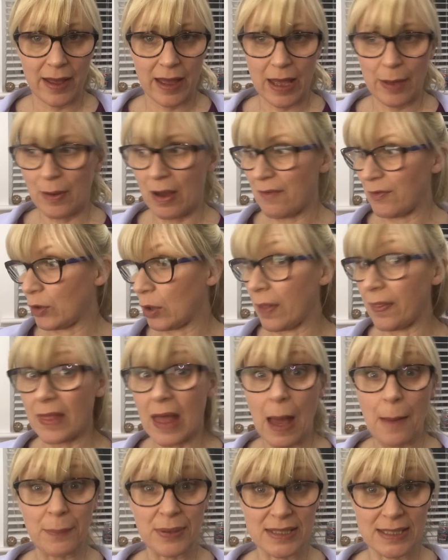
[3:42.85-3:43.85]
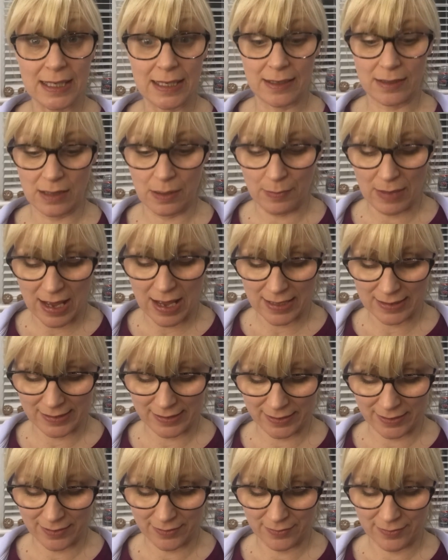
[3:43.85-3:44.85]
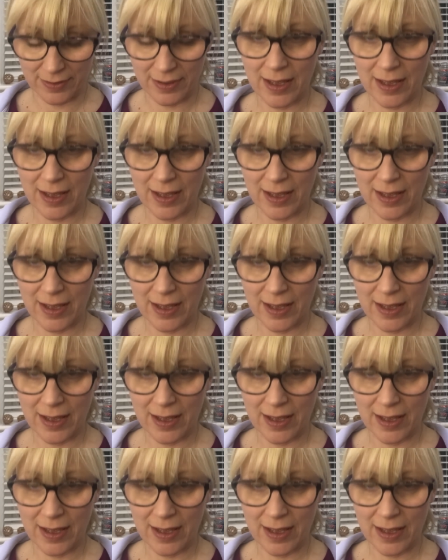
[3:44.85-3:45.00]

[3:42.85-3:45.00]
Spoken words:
haven't got that particular mask,